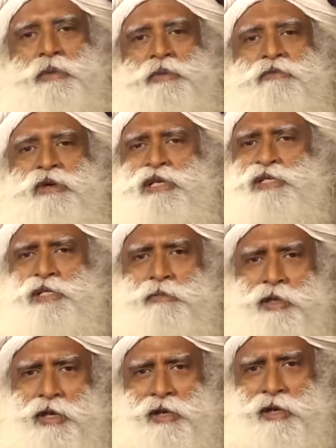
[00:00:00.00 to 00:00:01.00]
may be very
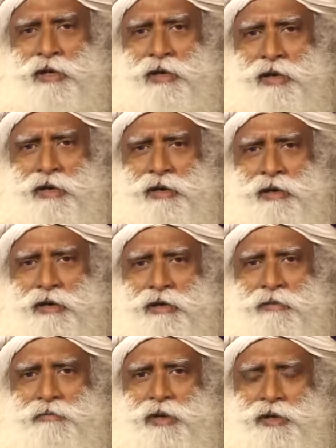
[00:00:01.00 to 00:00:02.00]
similar,
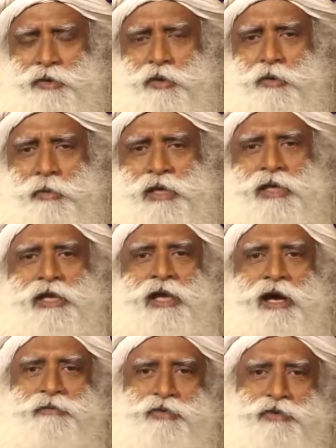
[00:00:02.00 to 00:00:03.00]
I don't know medically
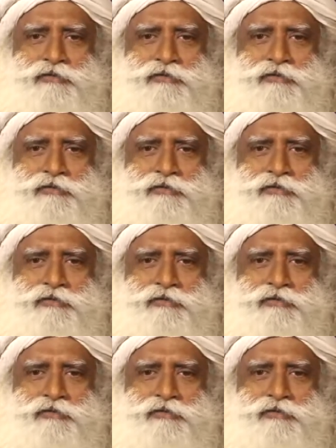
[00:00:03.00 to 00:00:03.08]
how you